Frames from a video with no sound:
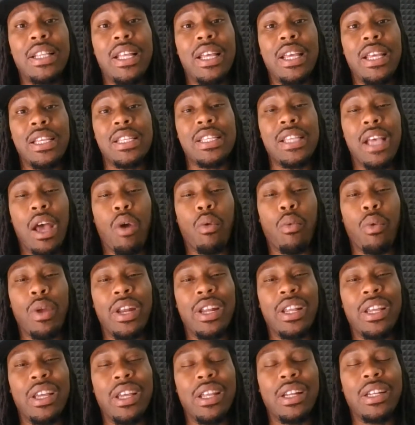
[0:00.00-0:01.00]
it's
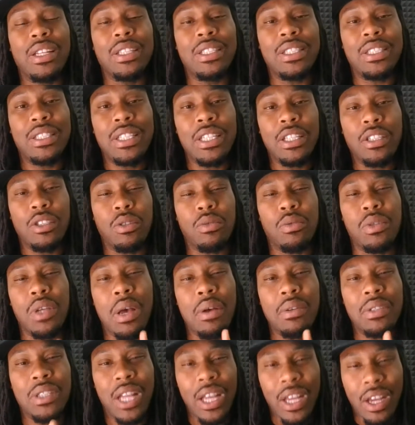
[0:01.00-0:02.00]
already in the system. So I
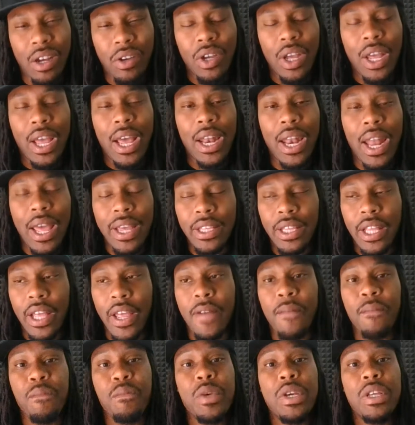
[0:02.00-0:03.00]
was like, okay, I like
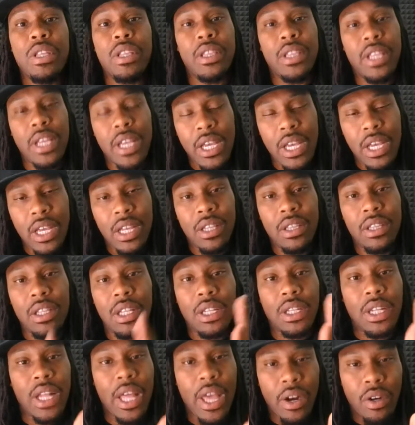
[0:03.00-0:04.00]
that. Then the
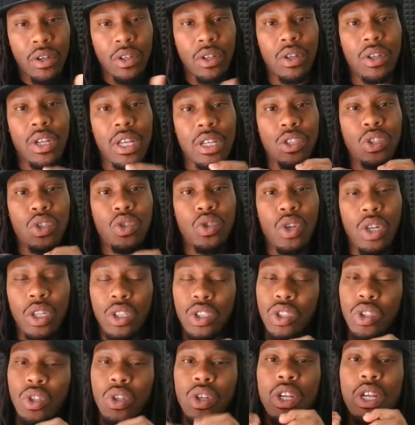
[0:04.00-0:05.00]
letter
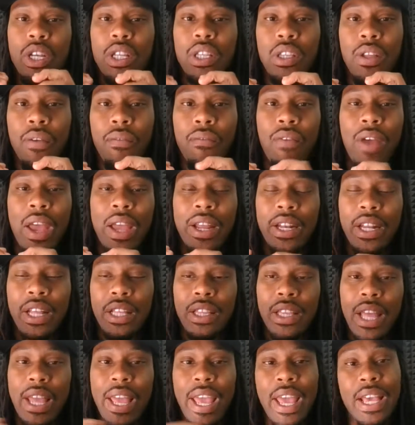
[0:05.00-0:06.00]
structure, the fact that
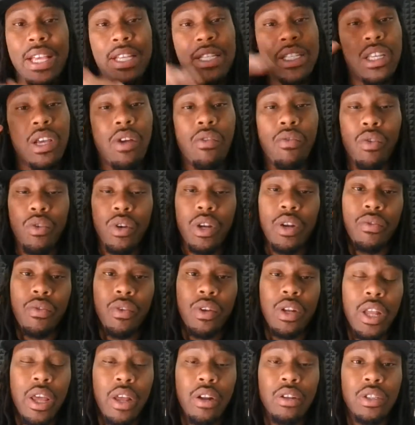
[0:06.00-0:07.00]
they had several
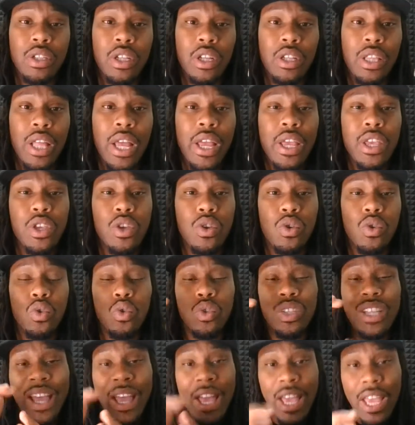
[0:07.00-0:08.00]
different letters that they
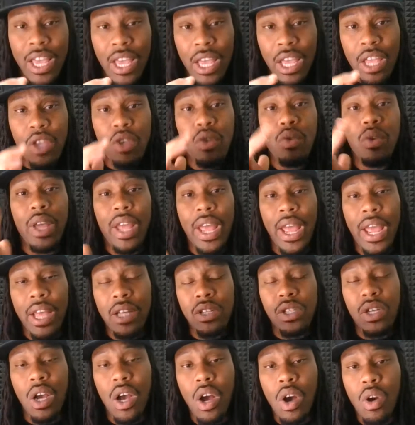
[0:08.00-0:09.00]
use, and you can
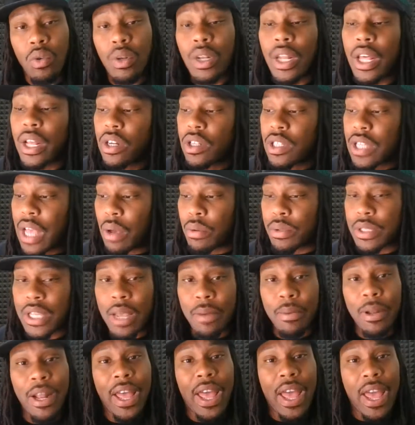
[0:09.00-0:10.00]
add your own letters. I was
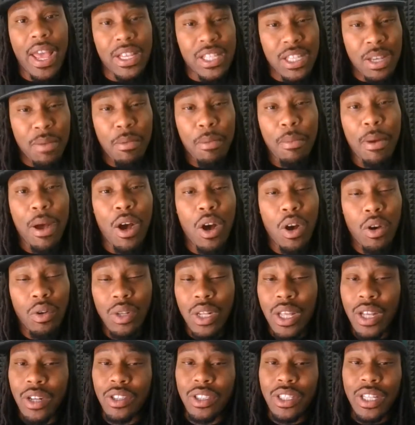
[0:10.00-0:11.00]
able to add some of my own
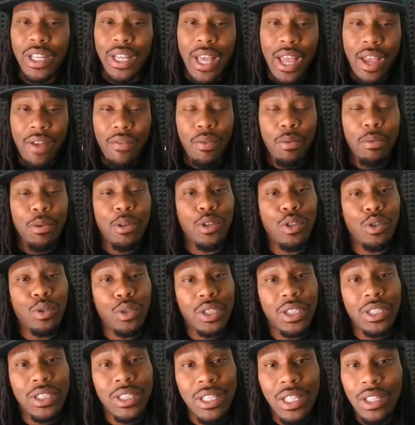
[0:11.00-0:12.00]
letters that came from the
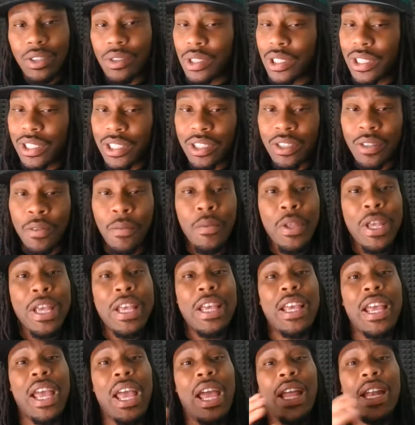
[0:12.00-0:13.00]
do-it-yourself system.
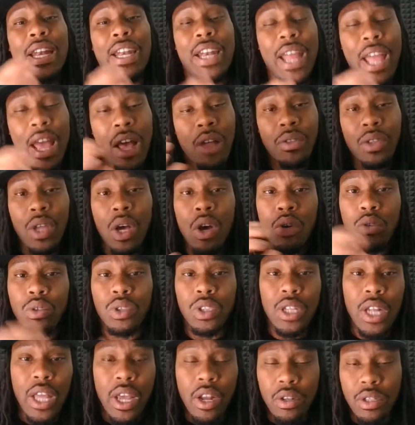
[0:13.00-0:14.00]
And now
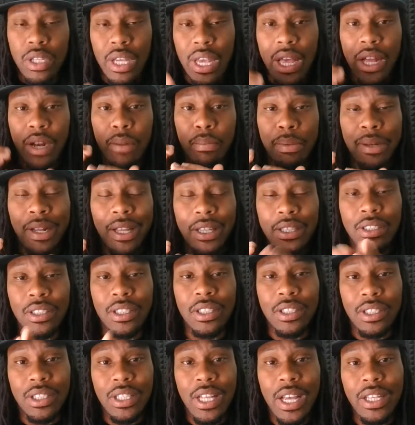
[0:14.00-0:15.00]
those letters had a place
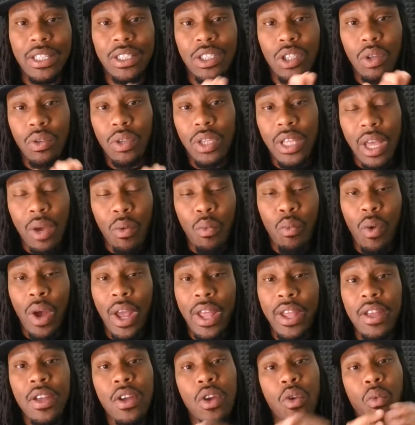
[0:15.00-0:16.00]
to stay. So that
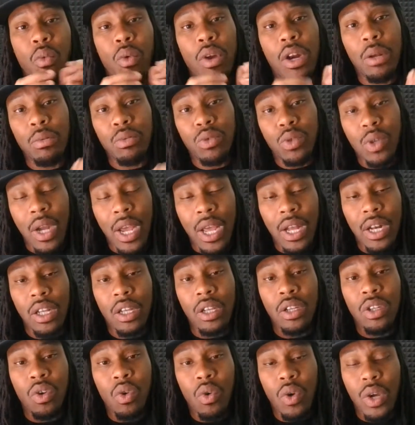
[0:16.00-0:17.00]
way, when I'm trying
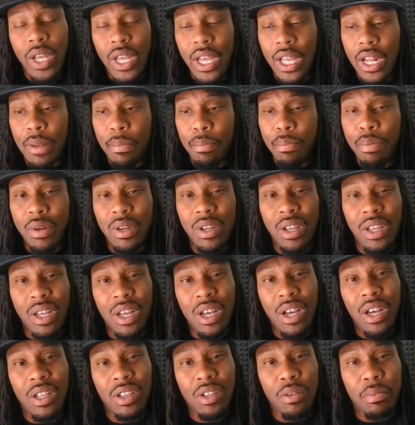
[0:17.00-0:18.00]
to go ahead and put
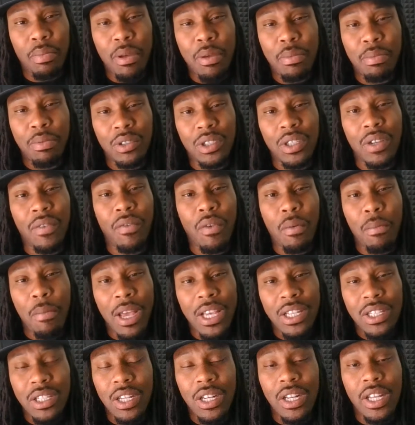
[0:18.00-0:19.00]
other people's
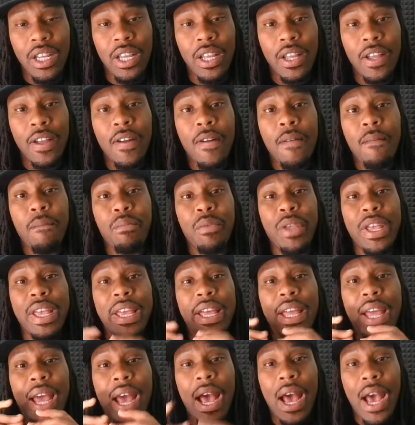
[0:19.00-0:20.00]
information in,
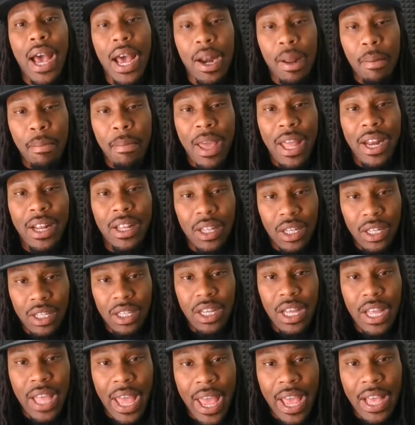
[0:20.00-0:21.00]
it
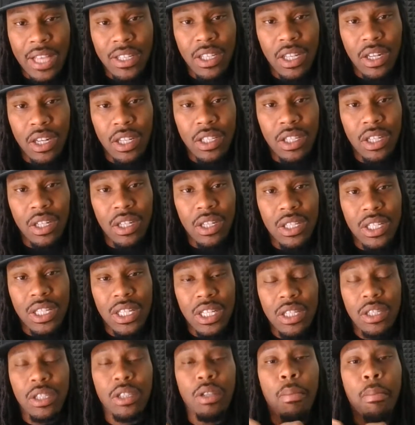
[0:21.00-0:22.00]
automatically adds it into the
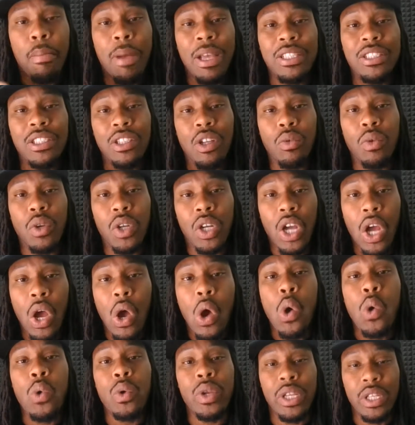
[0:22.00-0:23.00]
system based on the
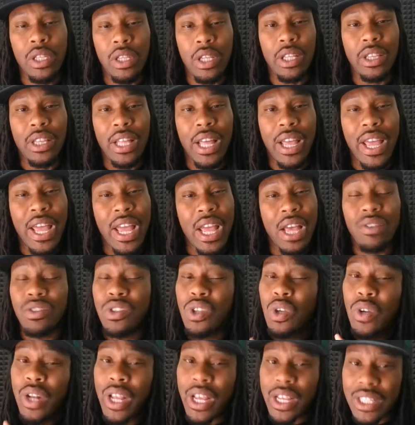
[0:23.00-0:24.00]
coding that they have.
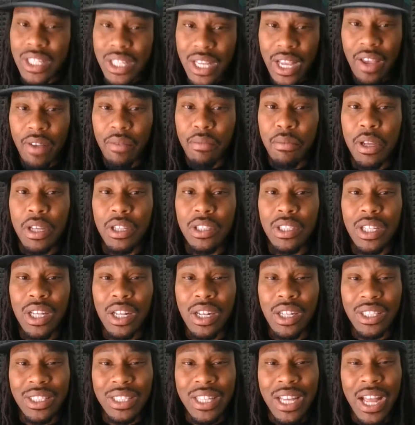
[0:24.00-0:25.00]
So that saved me a ton
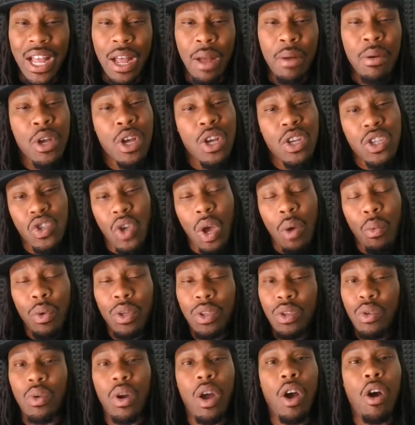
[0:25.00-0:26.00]
of time. So I
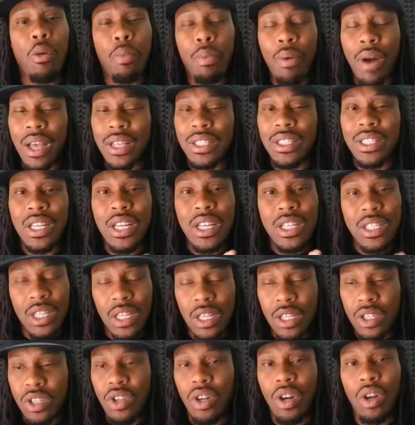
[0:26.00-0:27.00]
went through the whole process
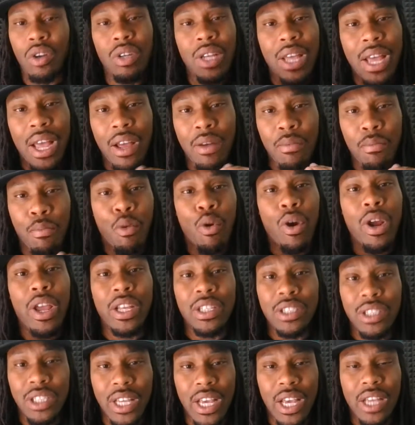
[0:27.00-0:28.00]
and, got more
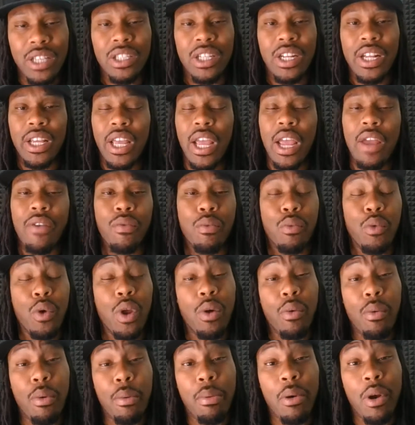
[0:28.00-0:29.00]
education that came from
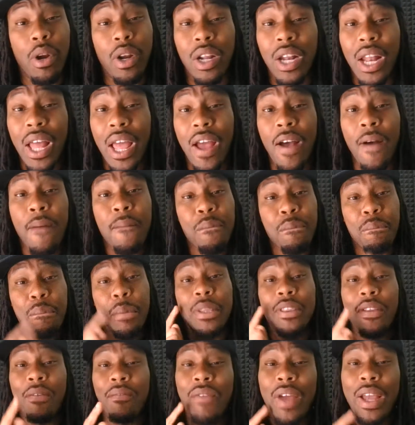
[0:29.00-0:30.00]
Credit Repair Cloud.
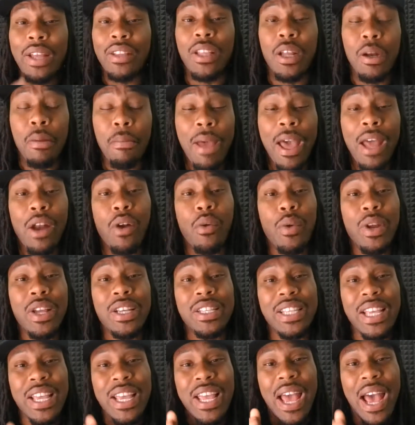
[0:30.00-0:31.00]
But the fact of the matter
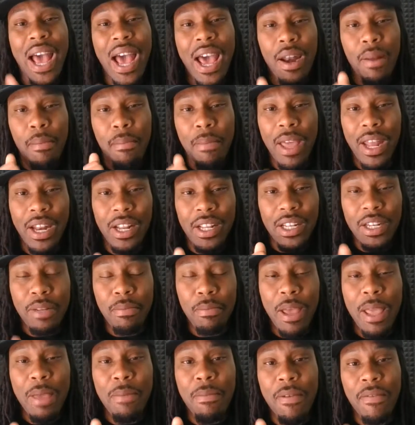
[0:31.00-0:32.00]
is, it automatically
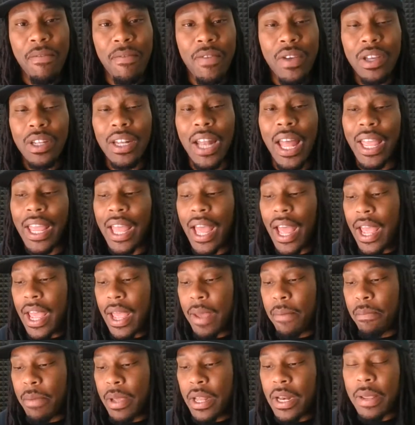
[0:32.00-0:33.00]
made me feel like I
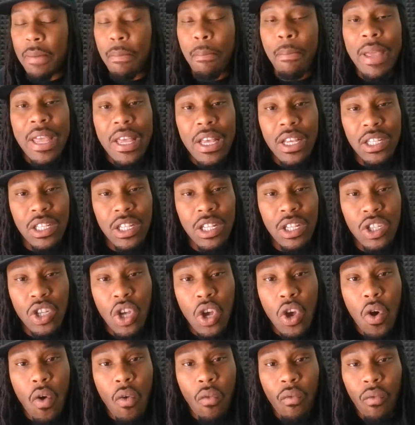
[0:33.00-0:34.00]
had been in business
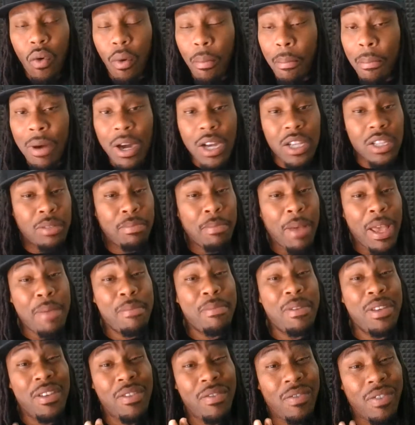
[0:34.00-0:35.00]
for months,
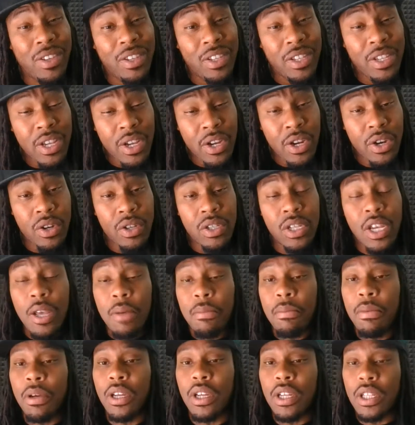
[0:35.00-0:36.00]
maybe even years,
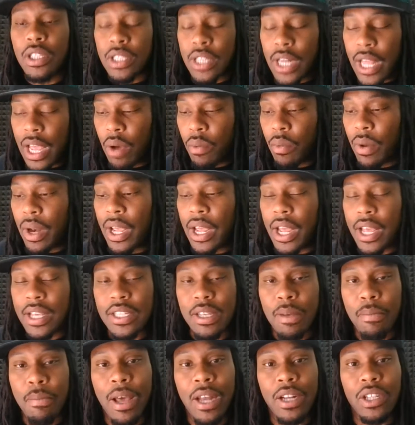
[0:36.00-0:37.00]
because now when I got
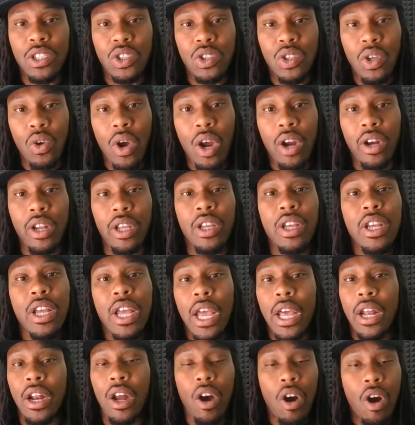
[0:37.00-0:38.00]
somebody started
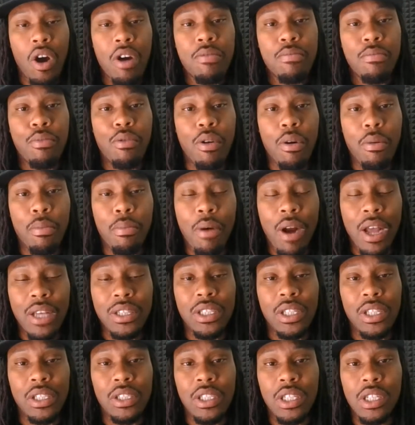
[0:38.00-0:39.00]
and the onboard
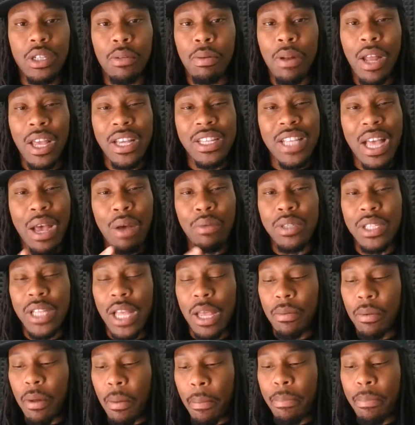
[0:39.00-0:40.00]
process took place, I was able to